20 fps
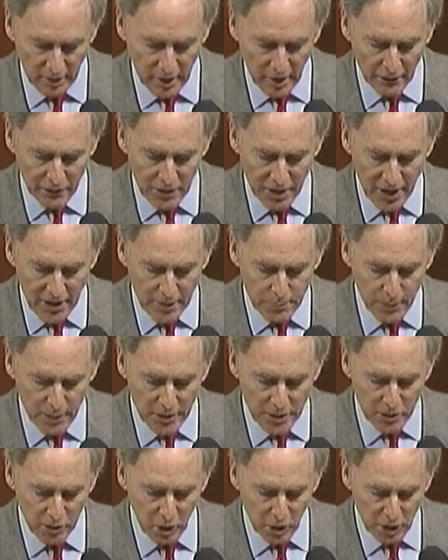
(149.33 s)
of
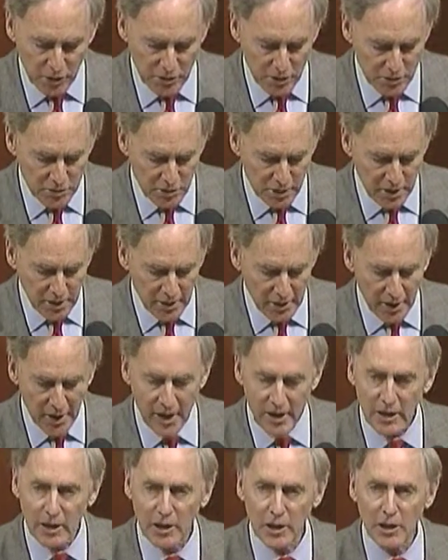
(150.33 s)
taxpayers' losses
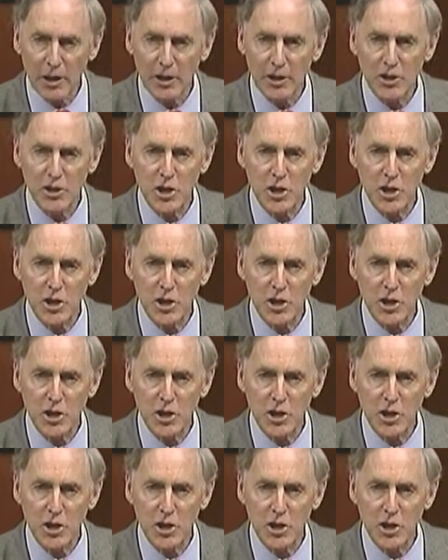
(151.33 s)
and clearly